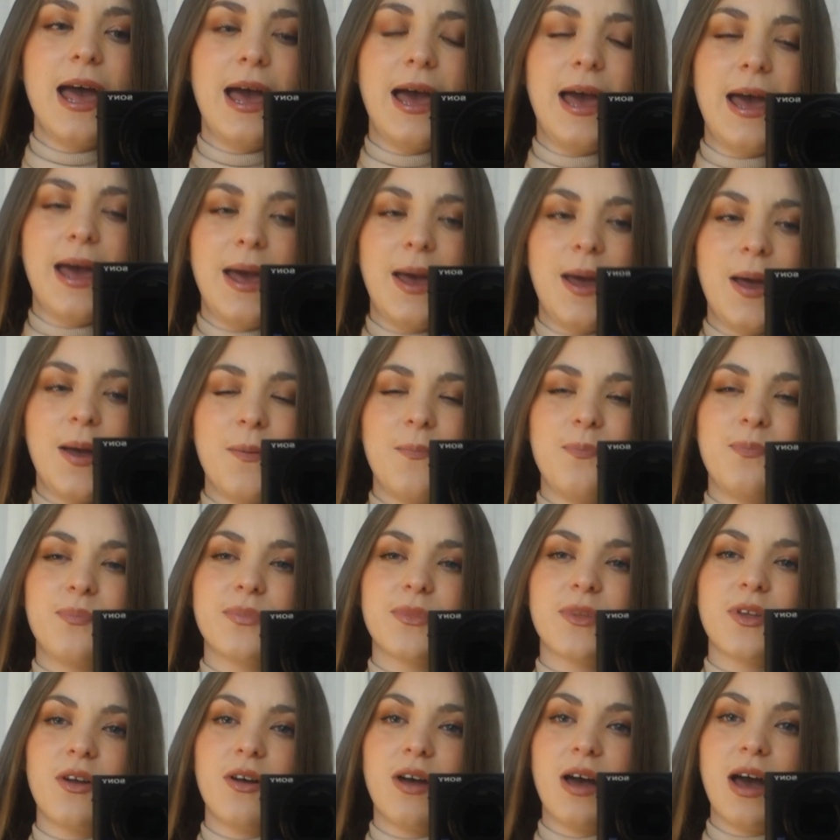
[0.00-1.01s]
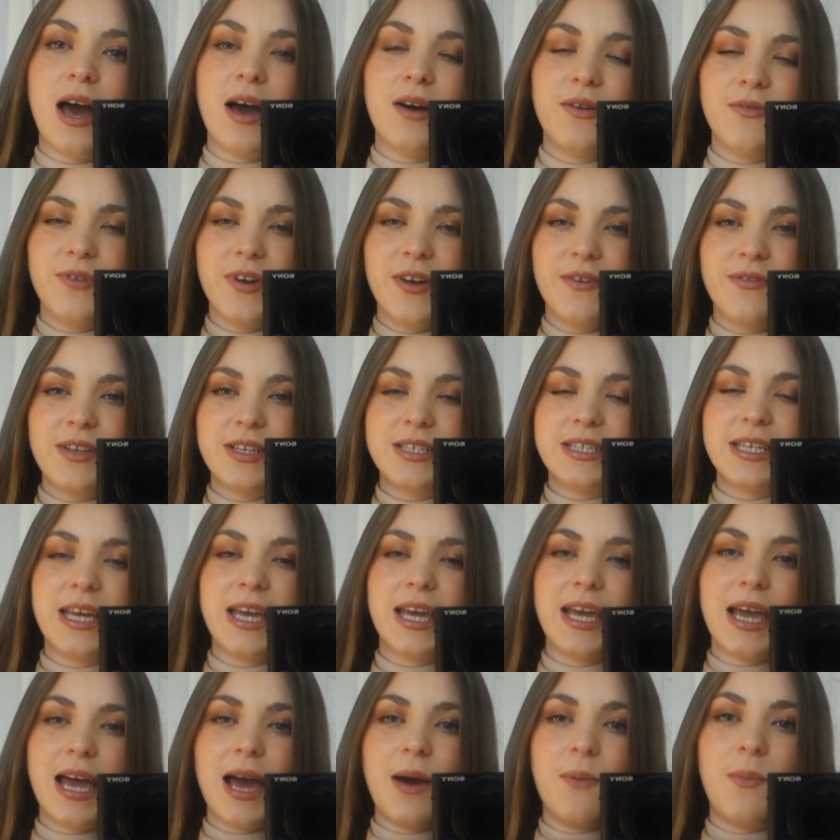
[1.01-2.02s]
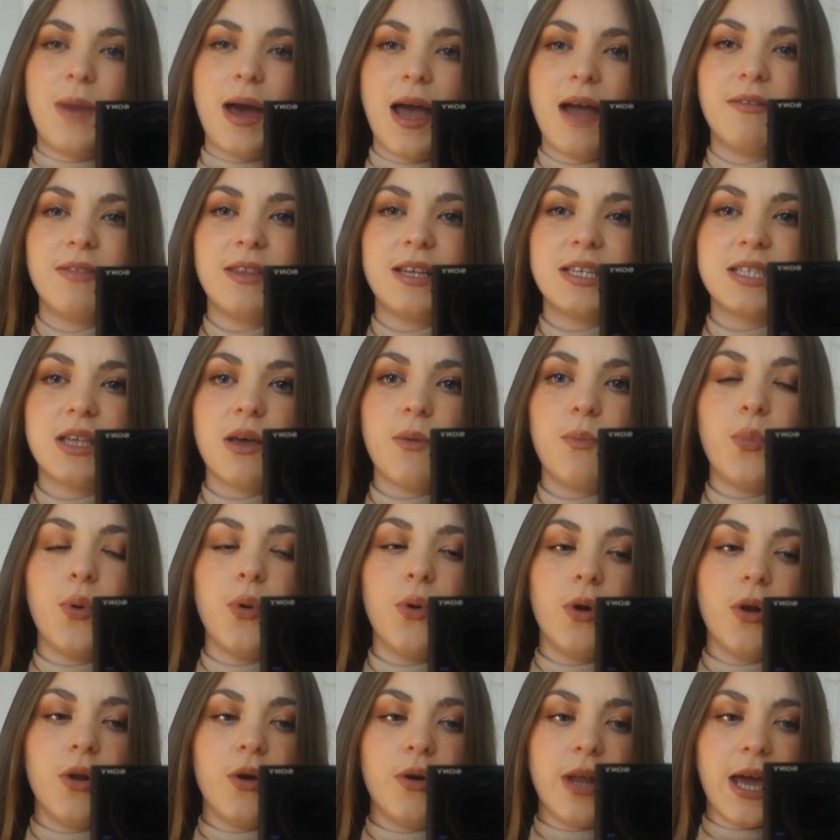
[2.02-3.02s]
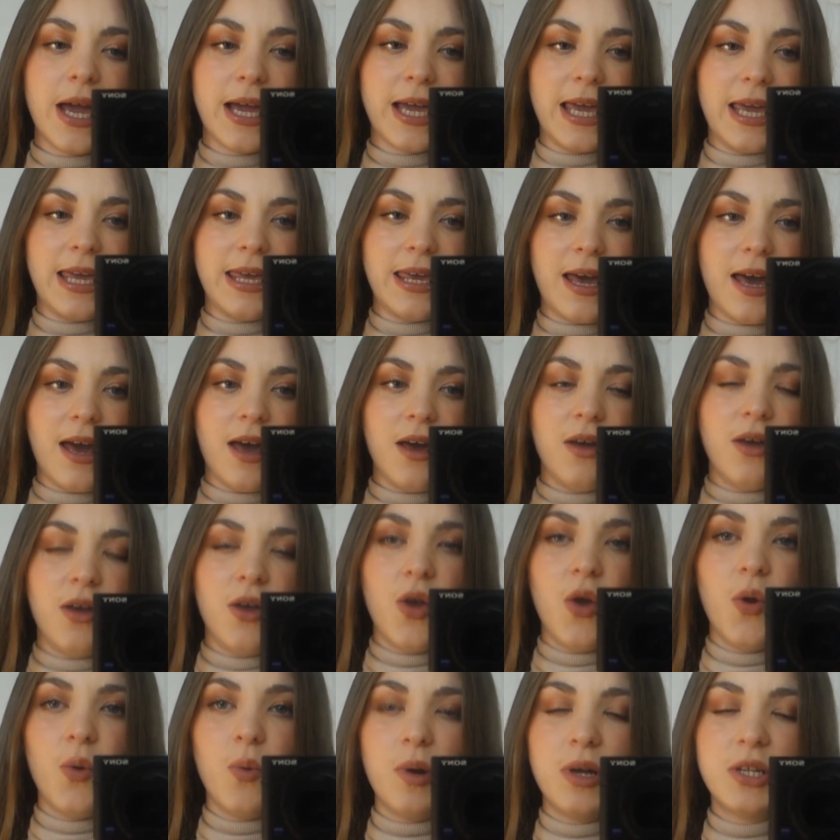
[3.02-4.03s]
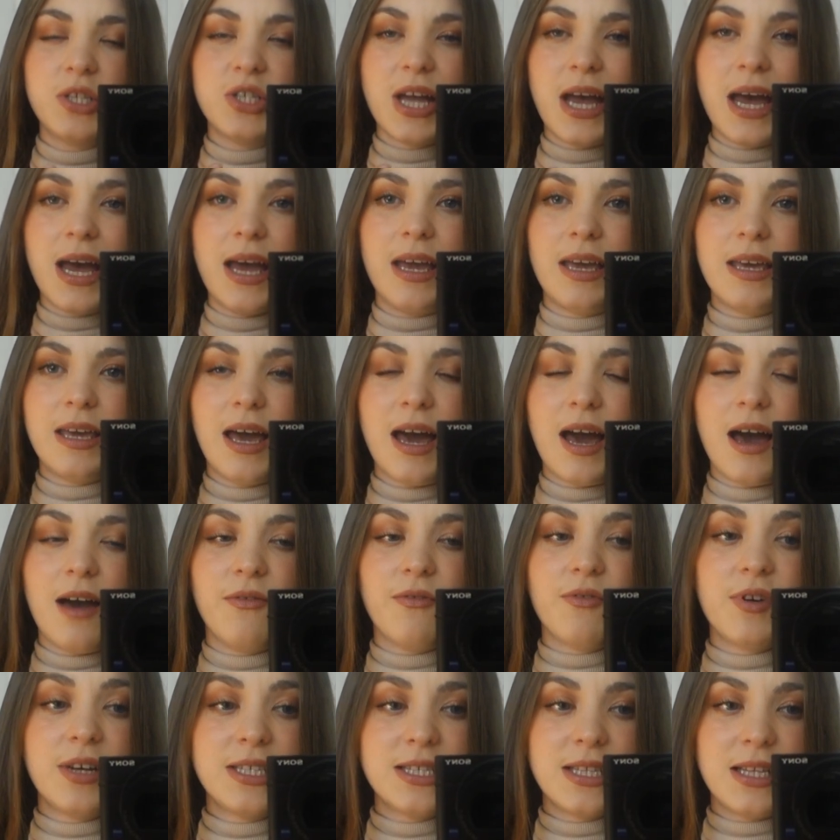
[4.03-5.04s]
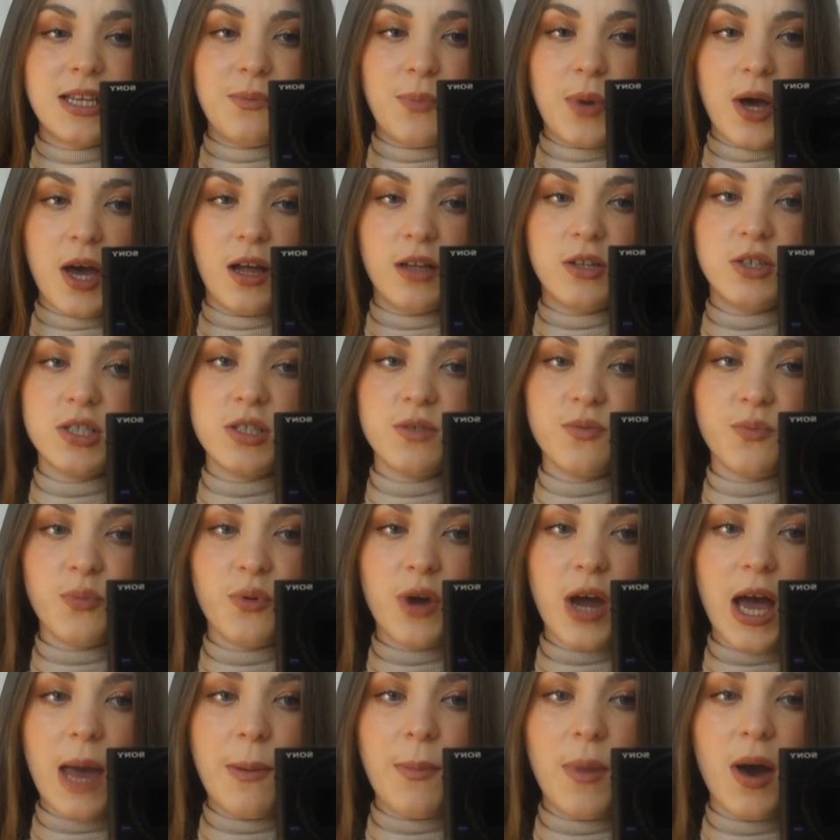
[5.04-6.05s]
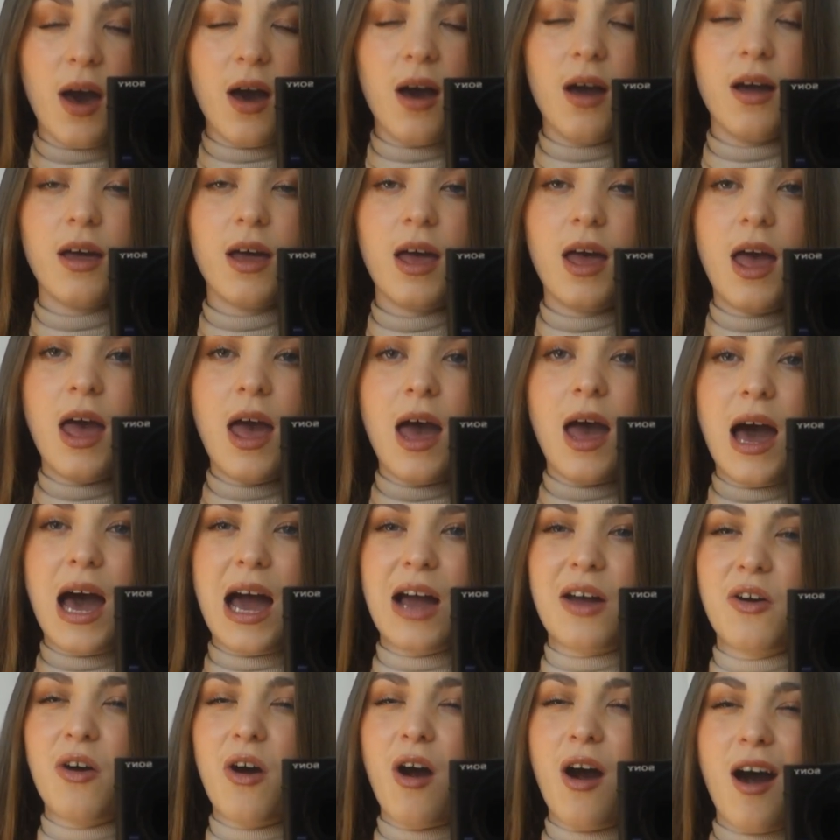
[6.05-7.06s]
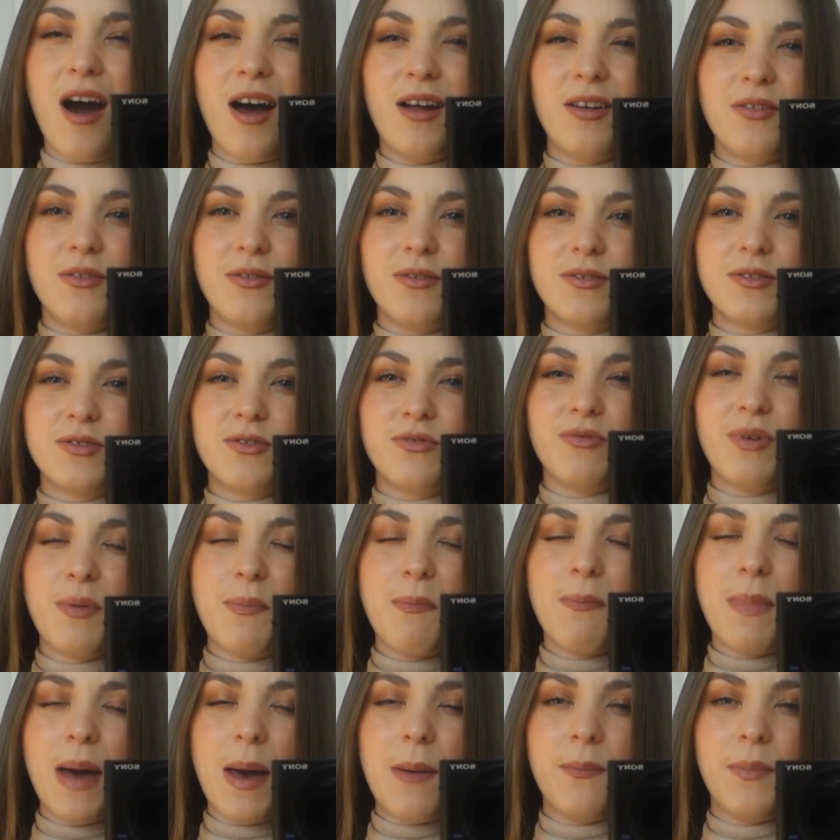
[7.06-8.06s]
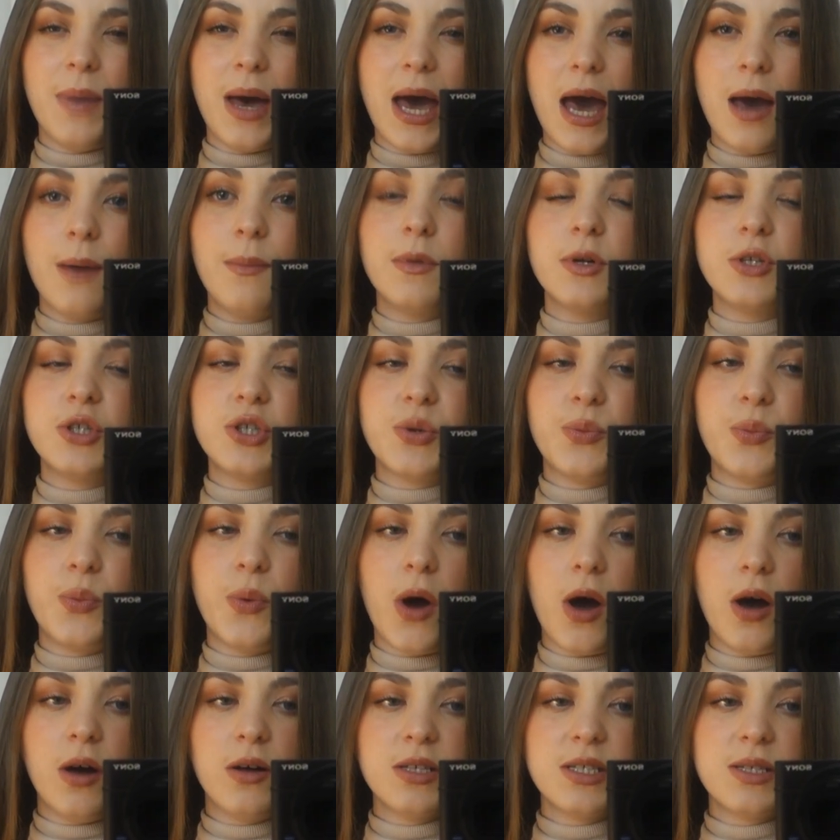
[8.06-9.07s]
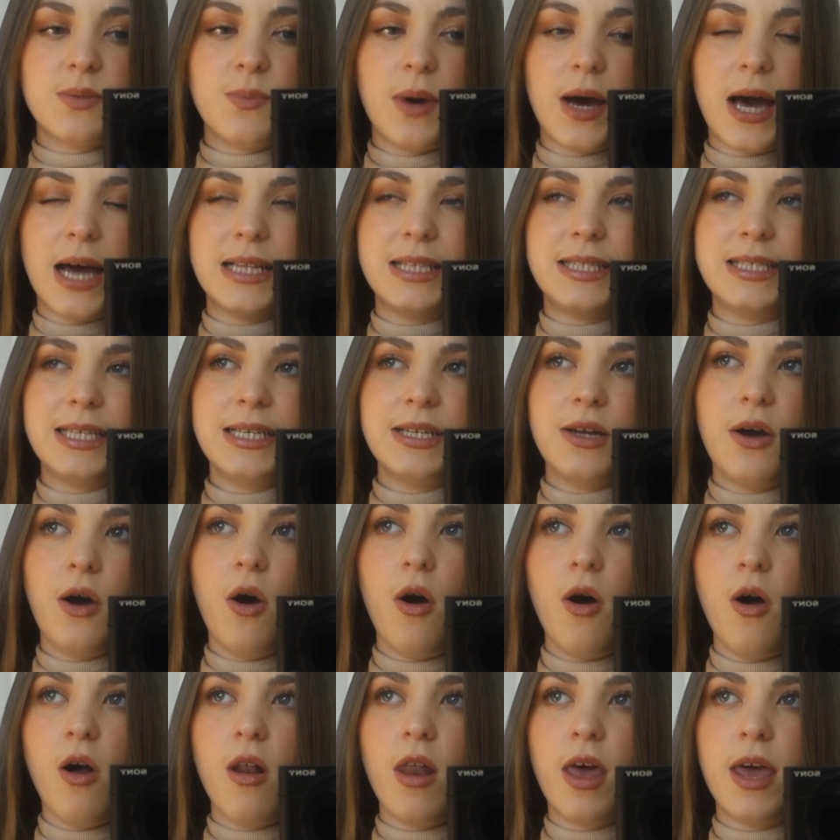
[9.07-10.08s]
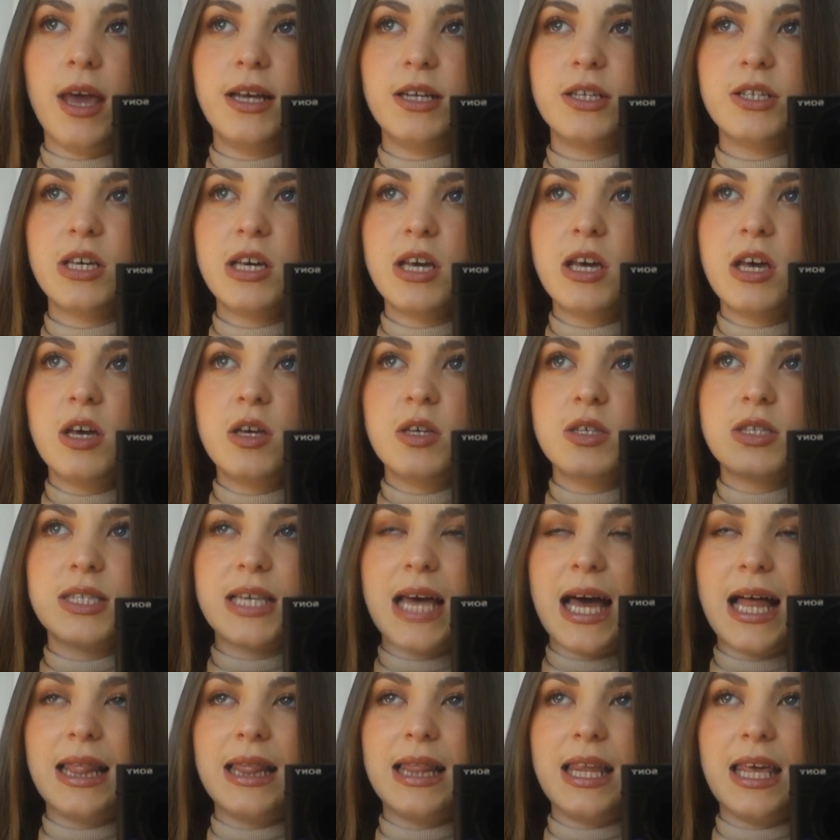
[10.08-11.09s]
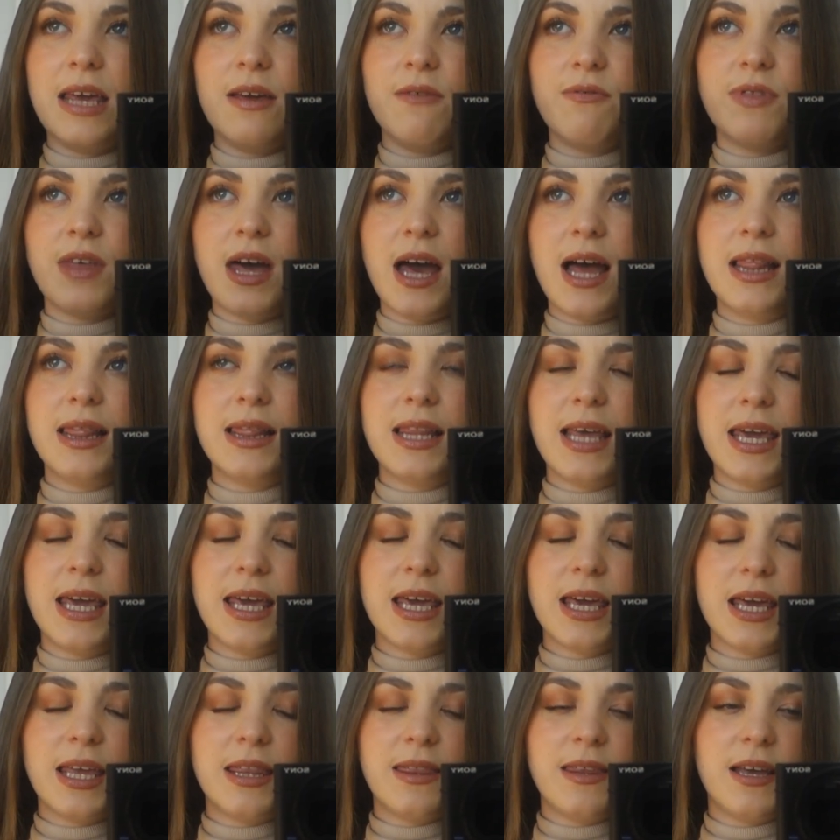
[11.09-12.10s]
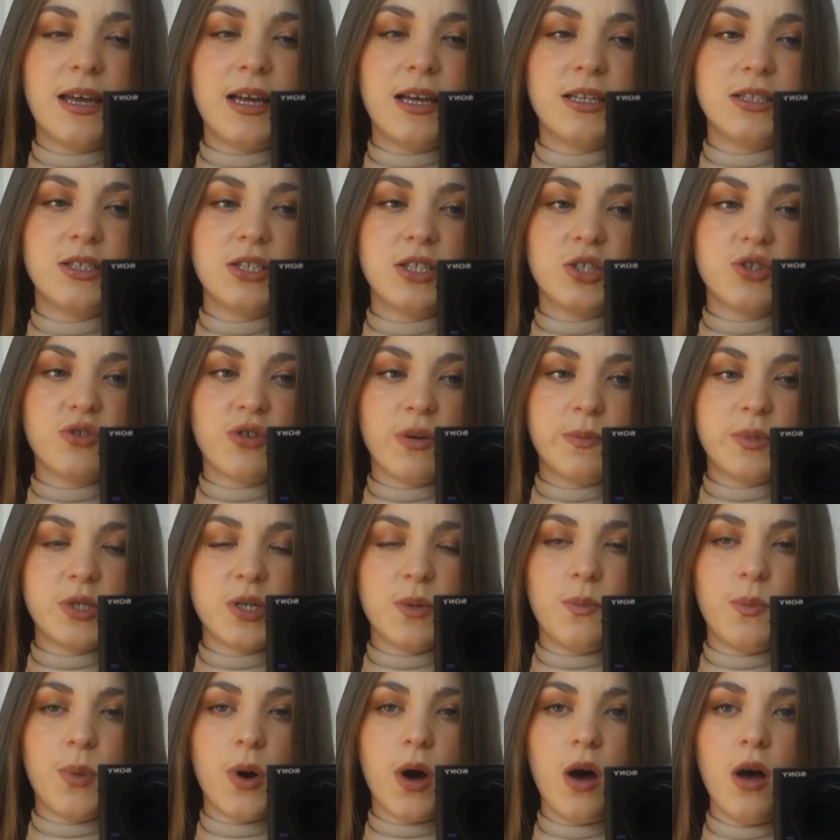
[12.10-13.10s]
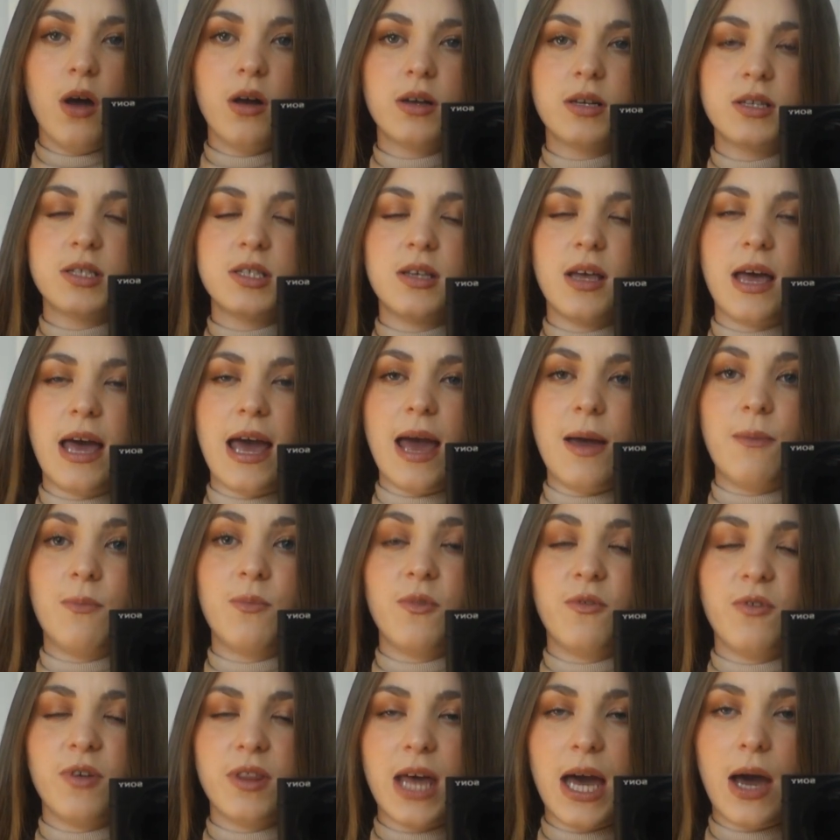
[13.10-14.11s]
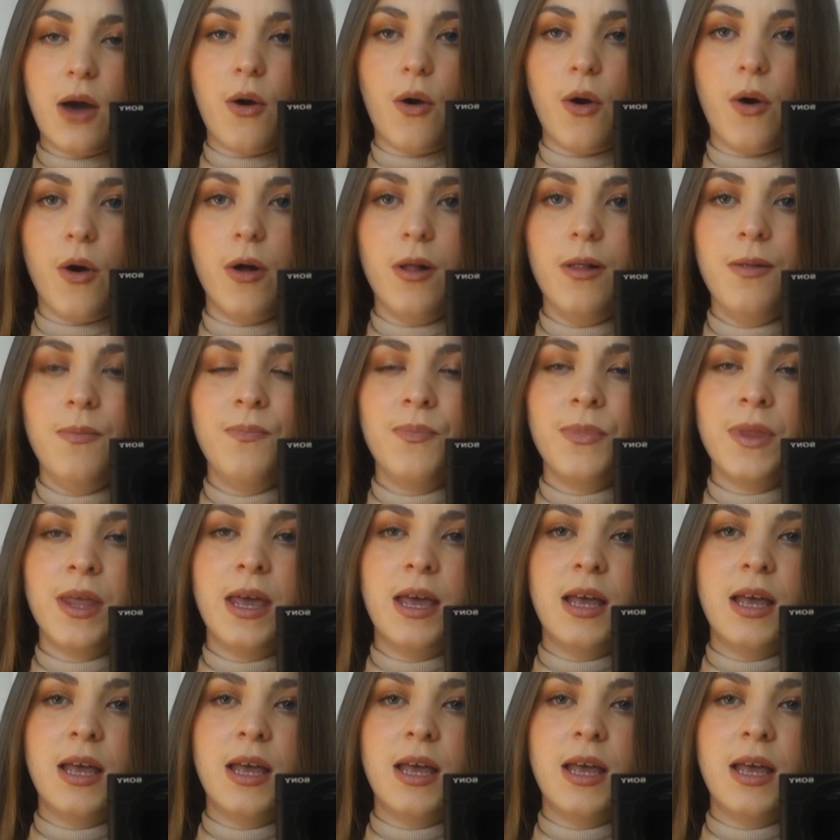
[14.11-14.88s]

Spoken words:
Outfit of the day, I'm wearing this polo neck here, which I have recently purchased from Primark. I can't remember how much it was, but I did haul it, so I'll leave that link in the description box for that haul.